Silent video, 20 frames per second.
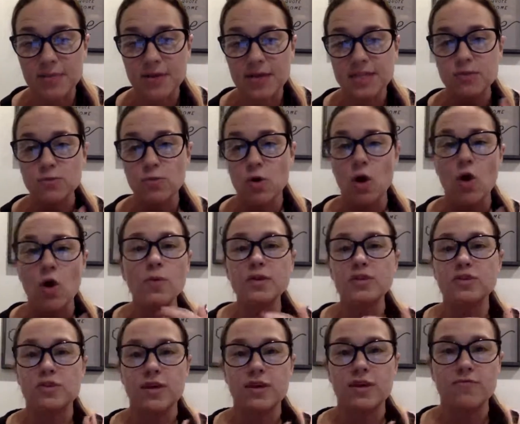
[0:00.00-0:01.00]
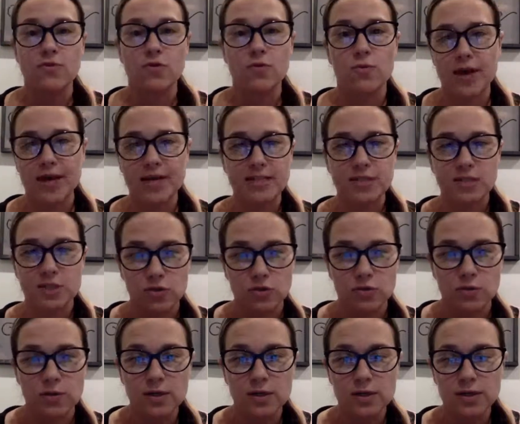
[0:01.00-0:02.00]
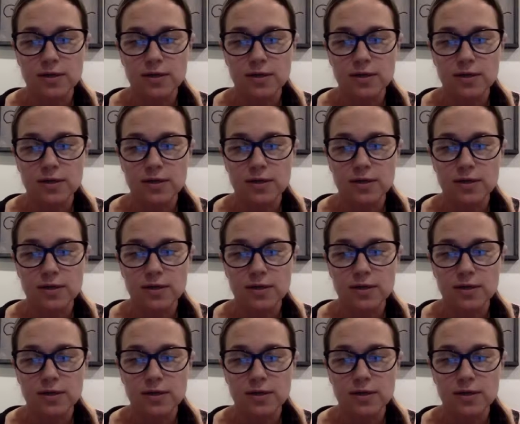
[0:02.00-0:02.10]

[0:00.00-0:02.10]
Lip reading: Because we're always looking for ways to